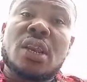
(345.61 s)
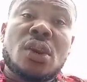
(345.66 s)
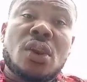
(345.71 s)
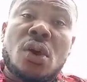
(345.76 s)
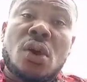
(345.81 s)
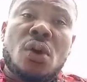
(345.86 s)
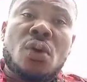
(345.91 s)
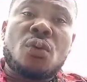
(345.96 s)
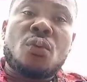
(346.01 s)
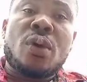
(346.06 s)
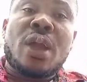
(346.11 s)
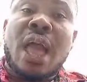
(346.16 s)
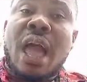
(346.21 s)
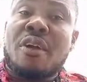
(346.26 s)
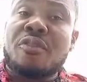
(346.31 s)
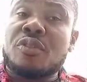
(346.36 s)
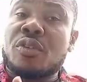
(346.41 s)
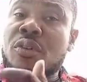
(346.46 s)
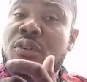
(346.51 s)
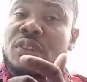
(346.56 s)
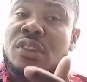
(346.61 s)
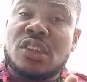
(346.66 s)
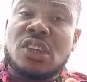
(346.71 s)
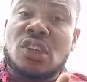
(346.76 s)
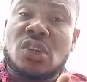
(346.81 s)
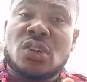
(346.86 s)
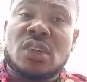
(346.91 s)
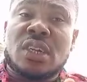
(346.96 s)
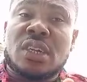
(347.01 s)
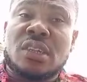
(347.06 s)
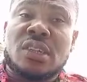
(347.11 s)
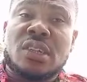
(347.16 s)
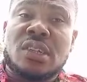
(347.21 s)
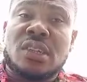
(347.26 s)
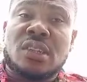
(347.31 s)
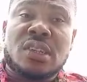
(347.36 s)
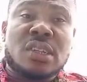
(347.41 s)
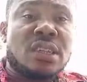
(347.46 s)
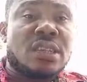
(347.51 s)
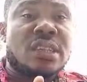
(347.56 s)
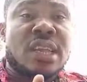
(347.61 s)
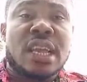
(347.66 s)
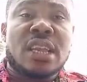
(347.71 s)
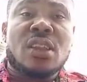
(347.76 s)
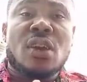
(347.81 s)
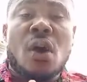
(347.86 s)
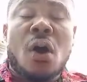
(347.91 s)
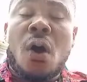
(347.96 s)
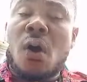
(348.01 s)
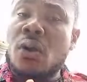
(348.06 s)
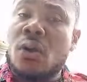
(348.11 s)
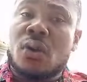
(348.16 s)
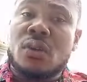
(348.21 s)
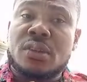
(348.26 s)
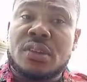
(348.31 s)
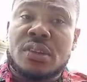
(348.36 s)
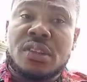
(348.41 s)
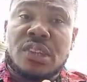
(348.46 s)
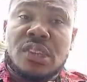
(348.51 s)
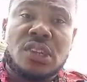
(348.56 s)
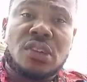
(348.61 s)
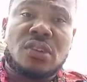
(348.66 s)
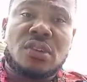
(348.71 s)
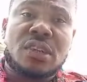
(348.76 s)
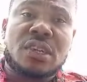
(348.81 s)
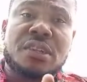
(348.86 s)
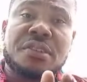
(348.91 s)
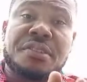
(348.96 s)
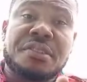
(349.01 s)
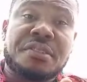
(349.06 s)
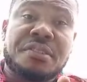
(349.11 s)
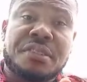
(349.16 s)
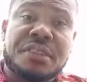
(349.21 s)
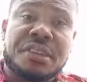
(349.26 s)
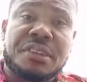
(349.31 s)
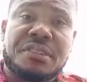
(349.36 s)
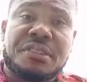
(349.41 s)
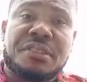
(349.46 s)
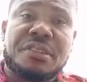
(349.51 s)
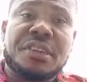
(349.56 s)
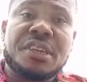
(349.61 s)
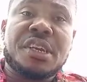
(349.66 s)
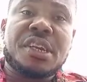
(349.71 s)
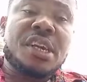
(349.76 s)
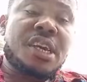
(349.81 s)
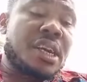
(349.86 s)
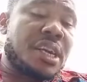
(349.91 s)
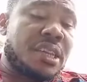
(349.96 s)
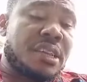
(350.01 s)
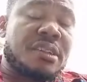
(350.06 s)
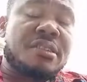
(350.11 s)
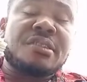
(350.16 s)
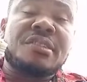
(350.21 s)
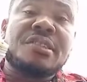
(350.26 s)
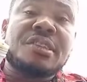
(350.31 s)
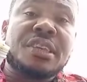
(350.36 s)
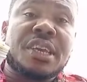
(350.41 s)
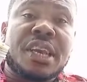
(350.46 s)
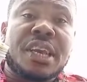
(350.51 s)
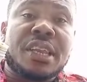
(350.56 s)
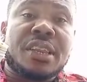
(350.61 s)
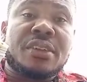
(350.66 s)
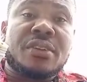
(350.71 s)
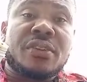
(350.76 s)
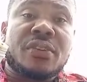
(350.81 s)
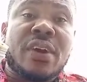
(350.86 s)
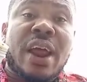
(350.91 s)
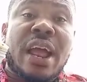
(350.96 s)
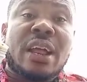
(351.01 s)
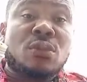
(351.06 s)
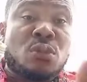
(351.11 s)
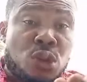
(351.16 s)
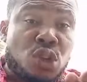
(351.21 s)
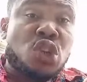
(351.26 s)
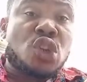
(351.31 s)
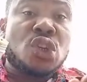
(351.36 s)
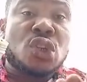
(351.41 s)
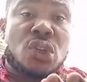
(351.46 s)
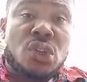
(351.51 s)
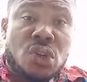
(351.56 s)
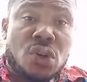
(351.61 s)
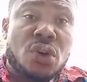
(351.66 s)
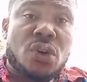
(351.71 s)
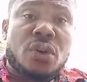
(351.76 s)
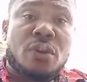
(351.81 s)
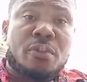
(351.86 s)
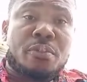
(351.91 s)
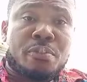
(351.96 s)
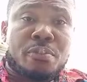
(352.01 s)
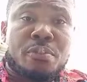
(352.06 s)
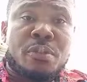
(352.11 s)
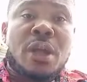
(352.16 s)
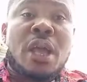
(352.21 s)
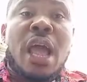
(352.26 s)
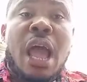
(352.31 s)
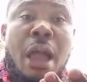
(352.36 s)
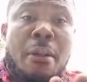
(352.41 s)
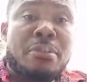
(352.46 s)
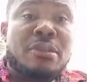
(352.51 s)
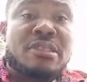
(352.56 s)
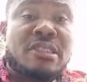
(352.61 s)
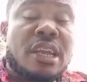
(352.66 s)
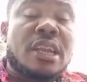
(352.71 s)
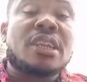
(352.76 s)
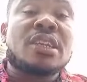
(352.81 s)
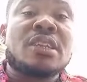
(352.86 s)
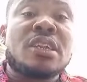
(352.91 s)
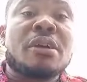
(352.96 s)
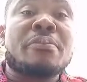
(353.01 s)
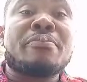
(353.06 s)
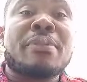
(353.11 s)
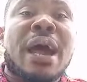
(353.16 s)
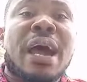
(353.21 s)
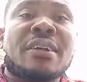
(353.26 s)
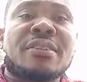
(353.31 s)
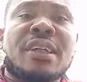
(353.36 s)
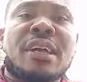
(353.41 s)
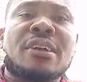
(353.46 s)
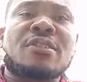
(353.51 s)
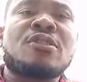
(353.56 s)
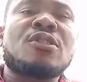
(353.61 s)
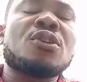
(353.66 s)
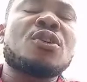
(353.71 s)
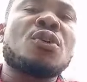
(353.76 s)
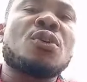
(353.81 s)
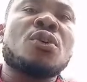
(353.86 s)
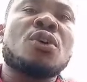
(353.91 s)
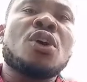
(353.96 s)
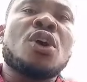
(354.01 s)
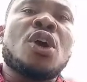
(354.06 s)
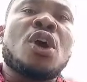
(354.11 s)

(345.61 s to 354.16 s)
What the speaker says: No, we have conditional disease and unconditional disease in the skin, all right? Which you know. I'll be telling you about that. So